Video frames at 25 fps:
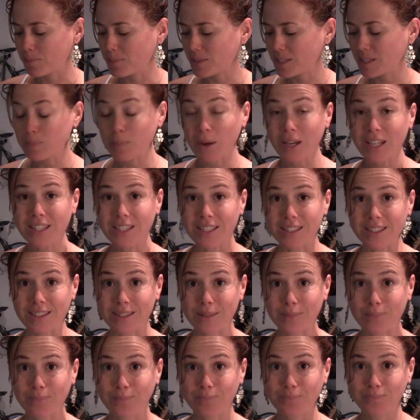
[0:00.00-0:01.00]

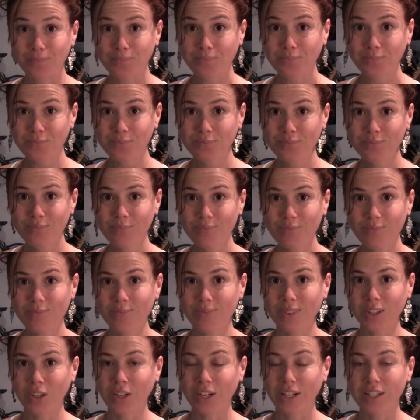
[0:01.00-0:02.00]
Spices.
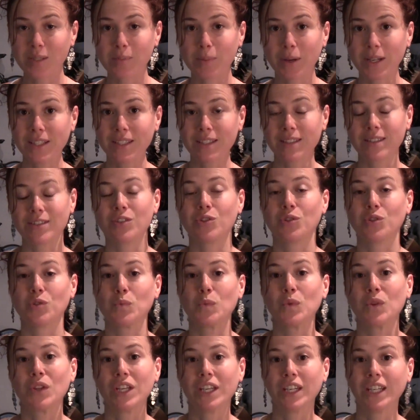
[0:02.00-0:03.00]
You can add spices to your
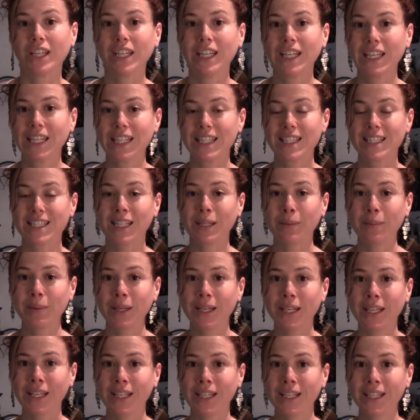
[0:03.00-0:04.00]
smoothie.
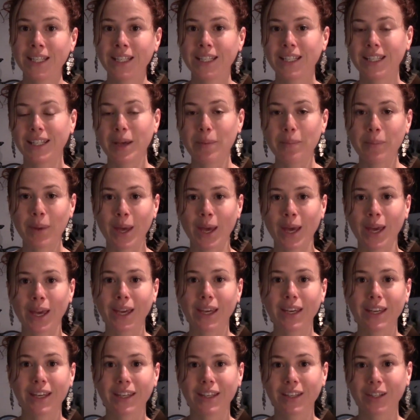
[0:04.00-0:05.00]
Cinnamon,
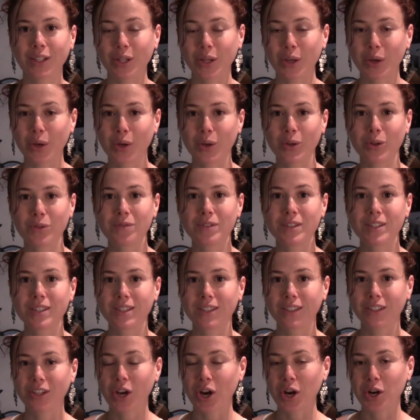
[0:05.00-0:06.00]
nutmeg,
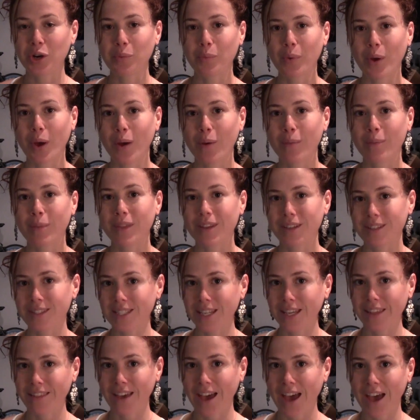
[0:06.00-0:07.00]
cloves, cardamom, things
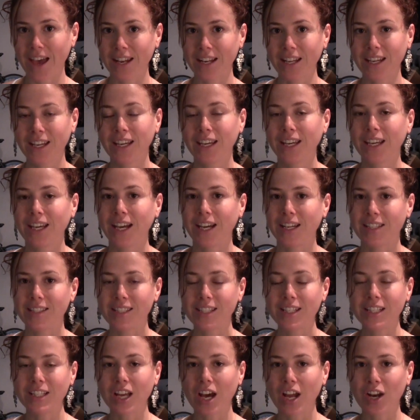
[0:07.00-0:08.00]
like that. I
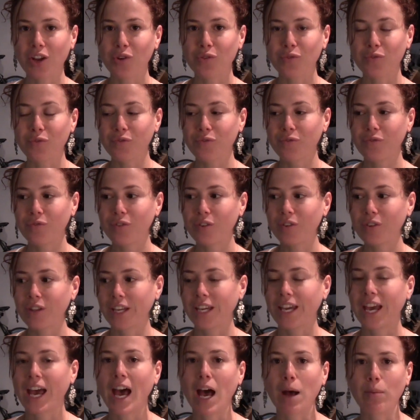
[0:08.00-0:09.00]
see a lot of
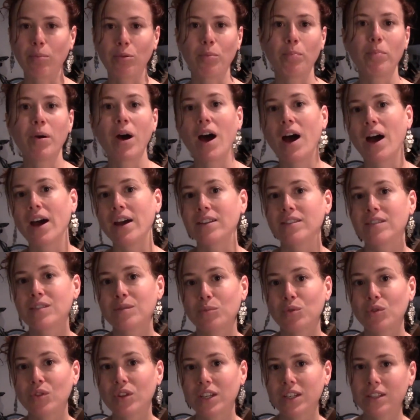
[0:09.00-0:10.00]
like apple pie
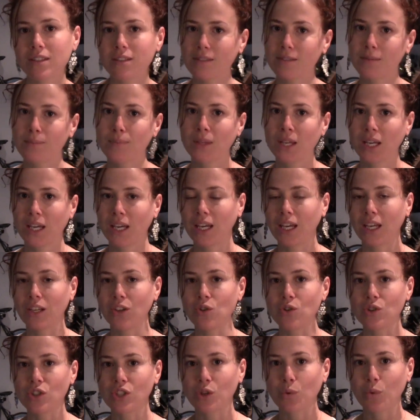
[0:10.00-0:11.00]
smoothies, and
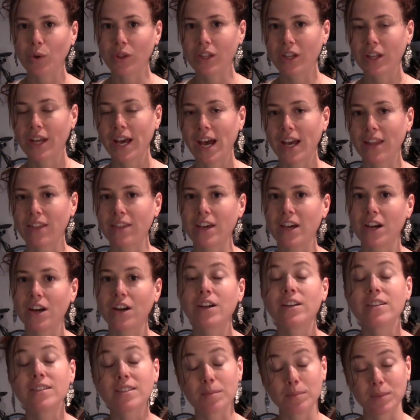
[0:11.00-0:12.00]
usually what they'll add
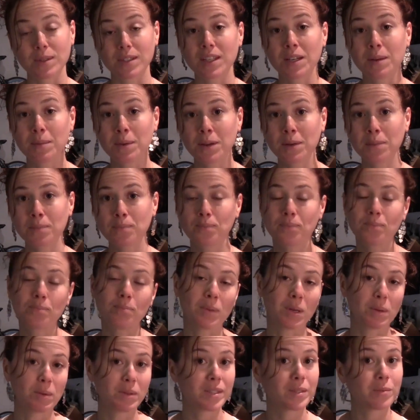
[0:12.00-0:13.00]
there is some cinnamon,
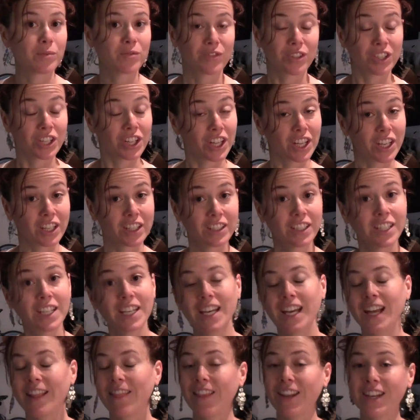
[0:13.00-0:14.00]
maybe some vanilla,
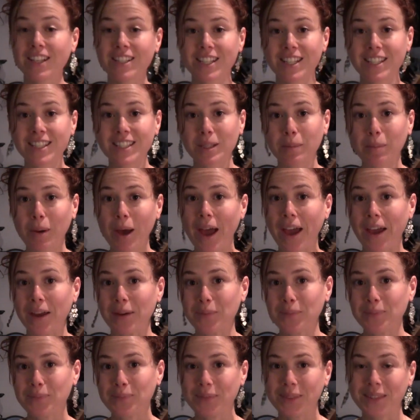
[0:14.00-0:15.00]
and then it tastes like pie,
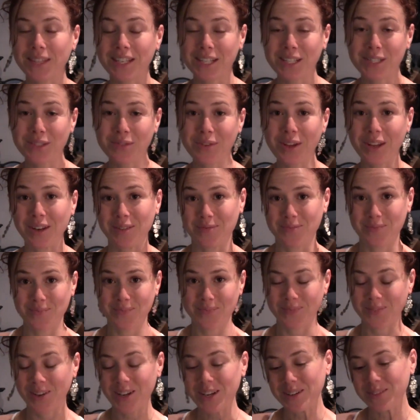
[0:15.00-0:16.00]
and then it's fun,
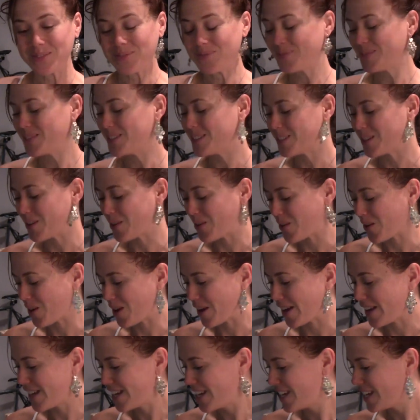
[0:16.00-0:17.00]
right? So
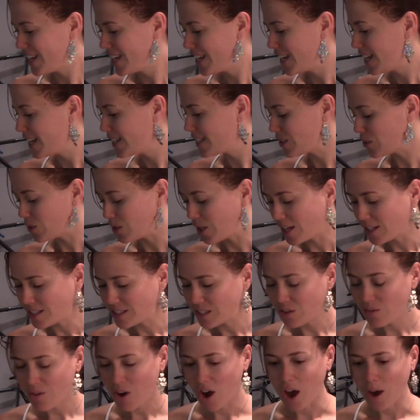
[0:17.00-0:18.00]

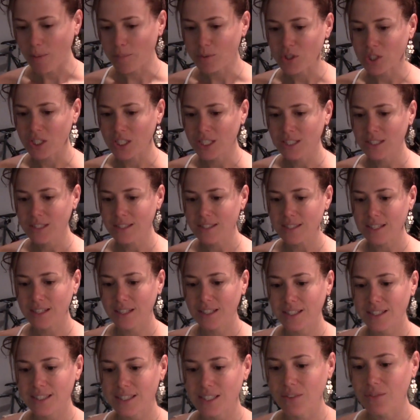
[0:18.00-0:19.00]
lots of options.
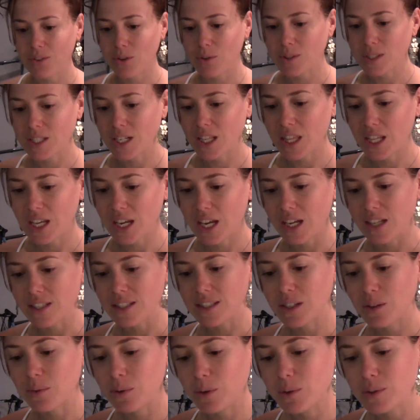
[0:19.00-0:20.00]
Let's see if there was anything
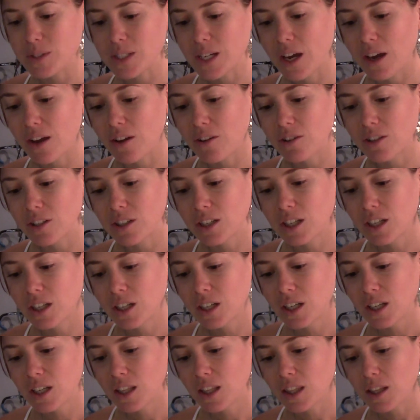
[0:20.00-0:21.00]
else I wrote down
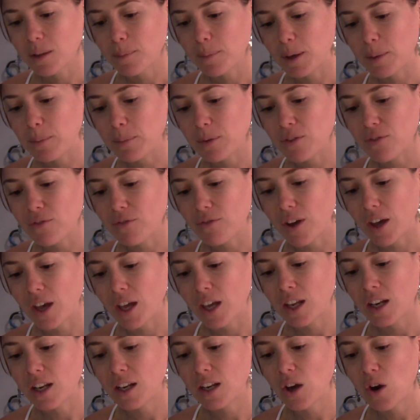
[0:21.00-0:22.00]
that might be
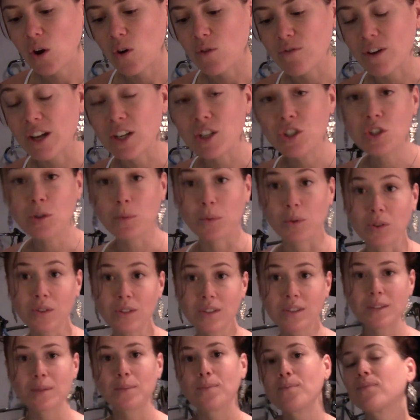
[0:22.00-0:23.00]
fun. Oh,
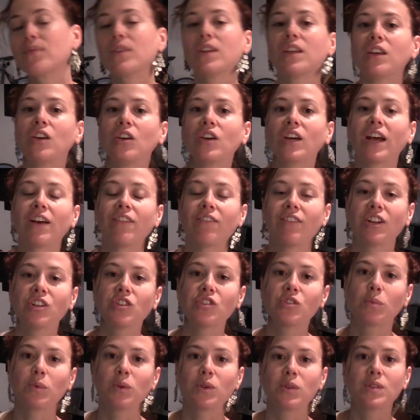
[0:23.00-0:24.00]
vegetables. You can have
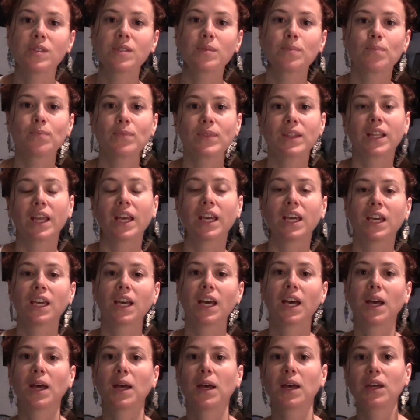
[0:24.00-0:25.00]
vegetables.
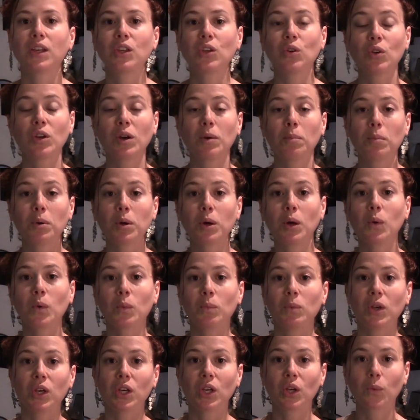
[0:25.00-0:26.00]
Like cucumber
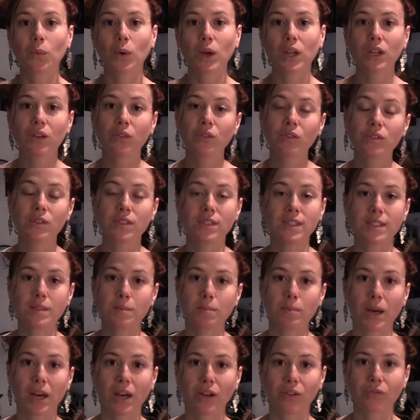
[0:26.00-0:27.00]
would be a good one because it's
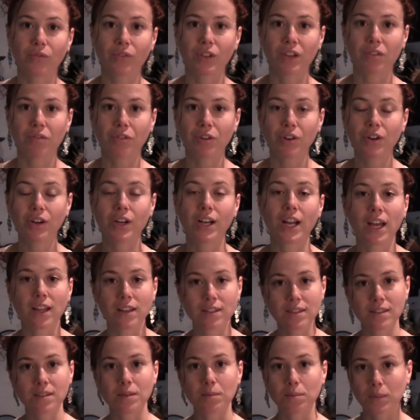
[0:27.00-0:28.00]
a mild flavor and
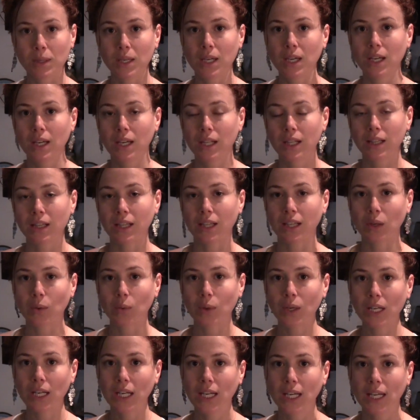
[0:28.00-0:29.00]
adds some
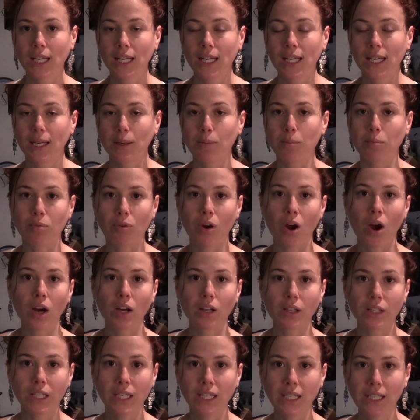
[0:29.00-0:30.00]
liquid.
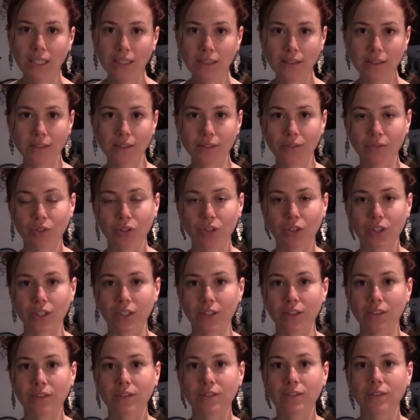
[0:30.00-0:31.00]
Broccoli, if you
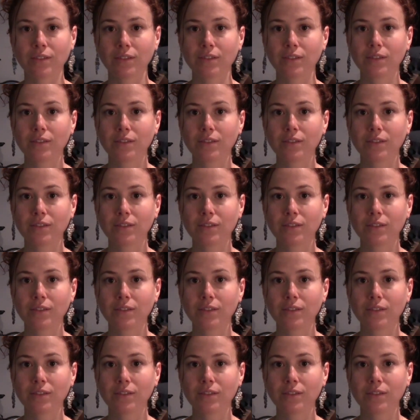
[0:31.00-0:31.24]
can